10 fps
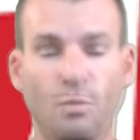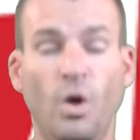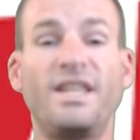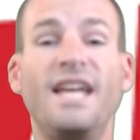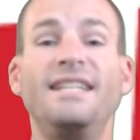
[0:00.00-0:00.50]

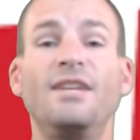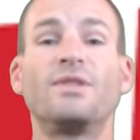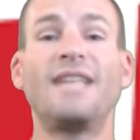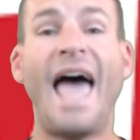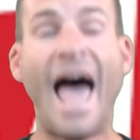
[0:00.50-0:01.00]
What they did
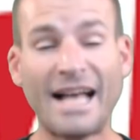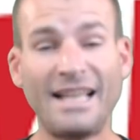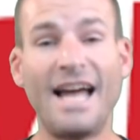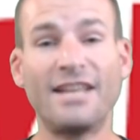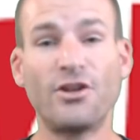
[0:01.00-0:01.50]
was
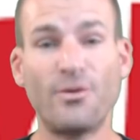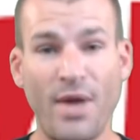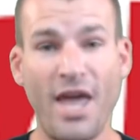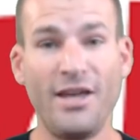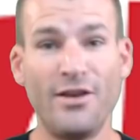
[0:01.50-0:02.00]
act like they're
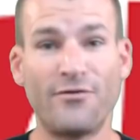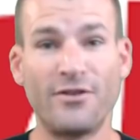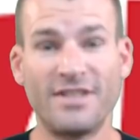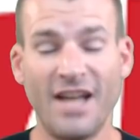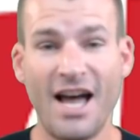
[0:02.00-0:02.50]
paying you
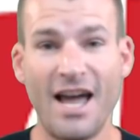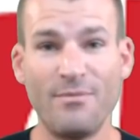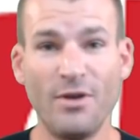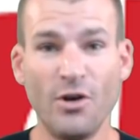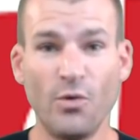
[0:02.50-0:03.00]
for
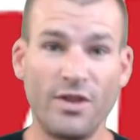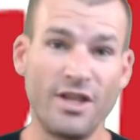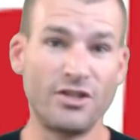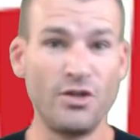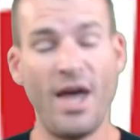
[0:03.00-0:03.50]
time with
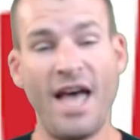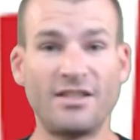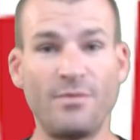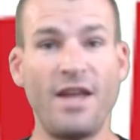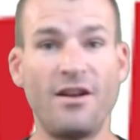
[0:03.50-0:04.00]
this new
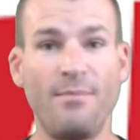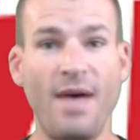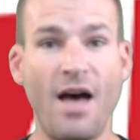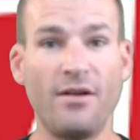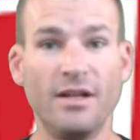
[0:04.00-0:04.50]
estimated
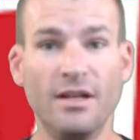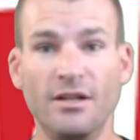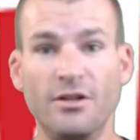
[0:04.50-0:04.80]
amount.